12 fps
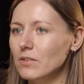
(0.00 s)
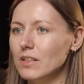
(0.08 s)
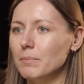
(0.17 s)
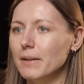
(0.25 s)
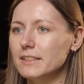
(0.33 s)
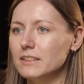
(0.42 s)
games
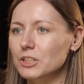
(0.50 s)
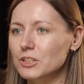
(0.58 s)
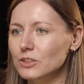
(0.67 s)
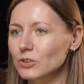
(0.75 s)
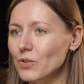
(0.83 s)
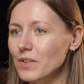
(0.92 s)
on the
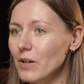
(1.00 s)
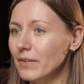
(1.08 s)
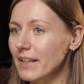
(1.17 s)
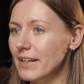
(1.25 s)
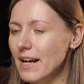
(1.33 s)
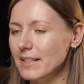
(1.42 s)
PlayStation Store
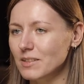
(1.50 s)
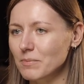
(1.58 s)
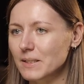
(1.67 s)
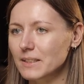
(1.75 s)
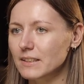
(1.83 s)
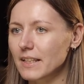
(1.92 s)
now carry
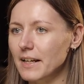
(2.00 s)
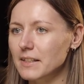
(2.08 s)
accessibility